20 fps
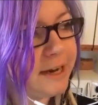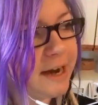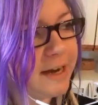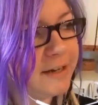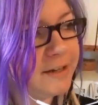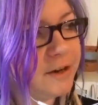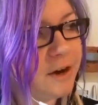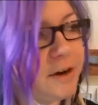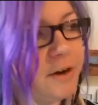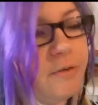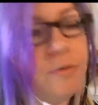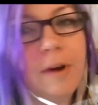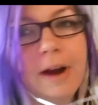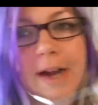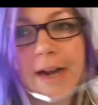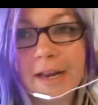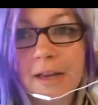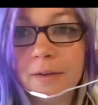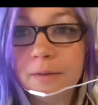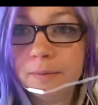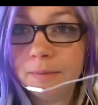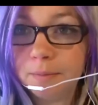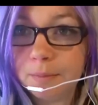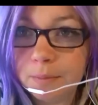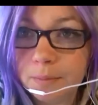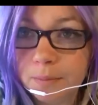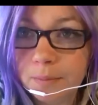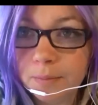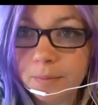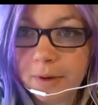kind of started writing
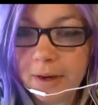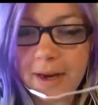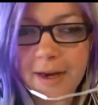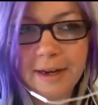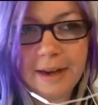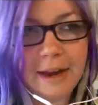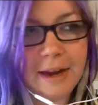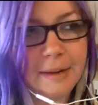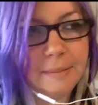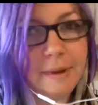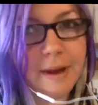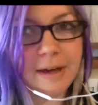and getting